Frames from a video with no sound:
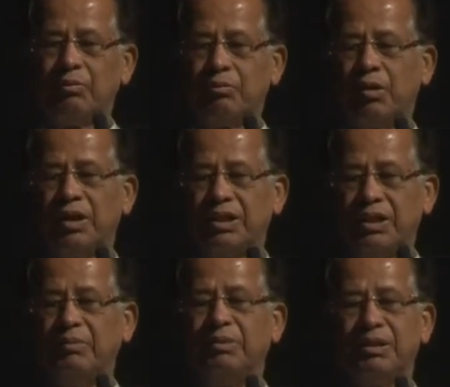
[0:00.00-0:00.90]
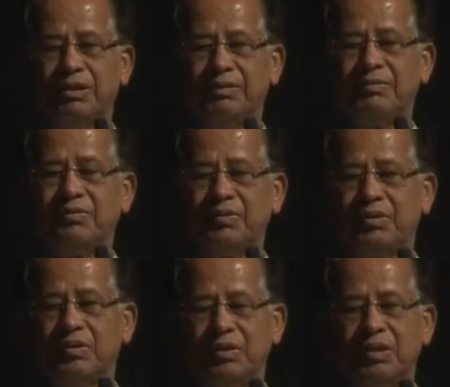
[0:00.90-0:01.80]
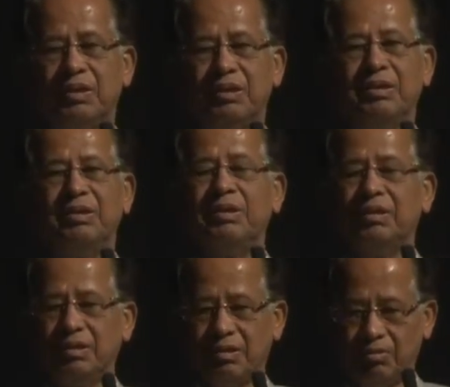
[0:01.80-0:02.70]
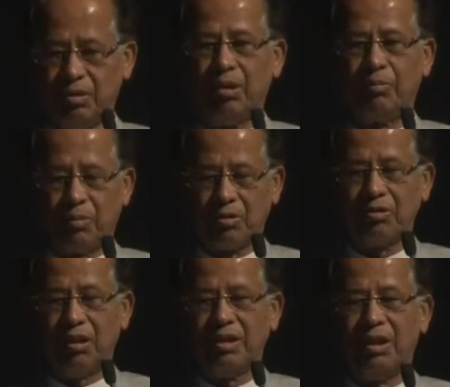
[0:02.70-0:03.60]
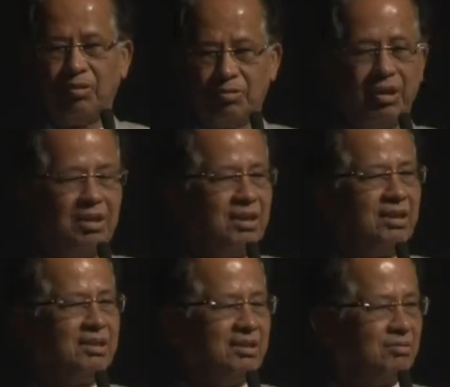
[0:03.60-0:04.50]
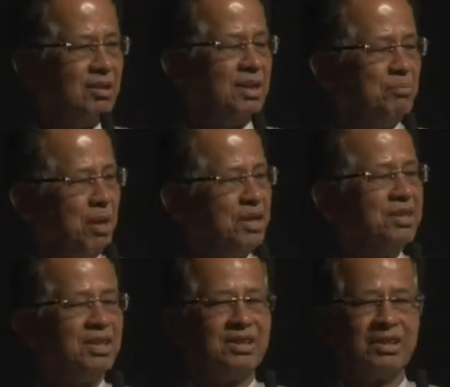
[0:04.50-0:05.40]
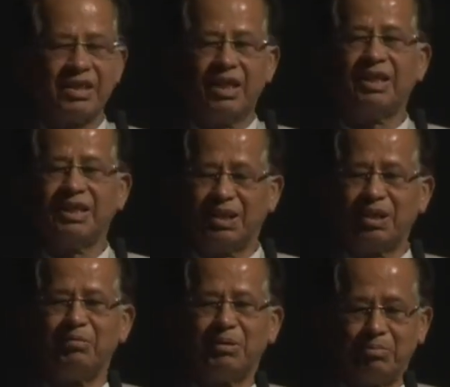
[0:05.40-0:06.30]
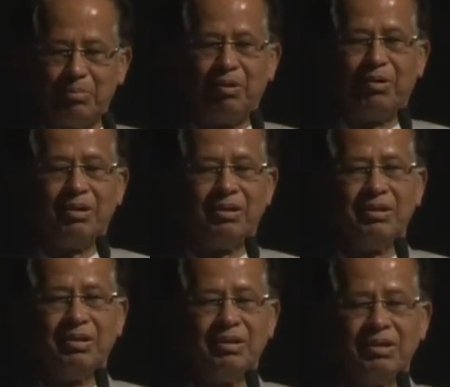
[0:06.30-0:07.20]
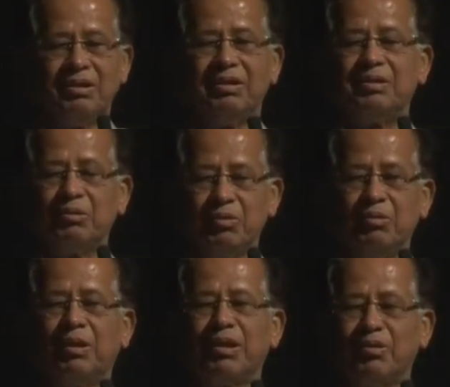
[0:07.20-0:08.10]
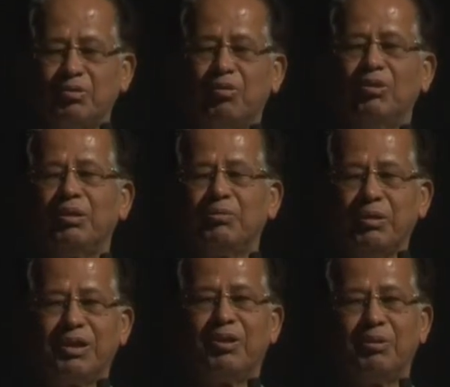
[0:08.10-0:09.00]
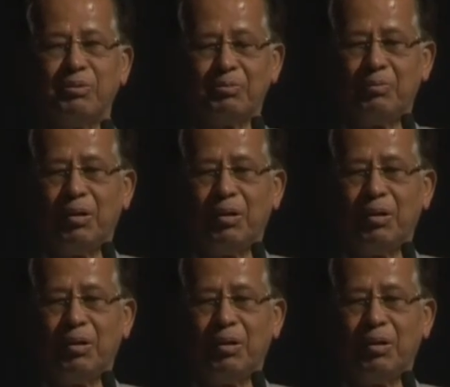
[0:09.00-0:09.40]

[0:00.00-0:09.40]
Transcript: toward achieving the. Today, of course, undoubtedly, we are emerging as a third economic power. We want not only to economic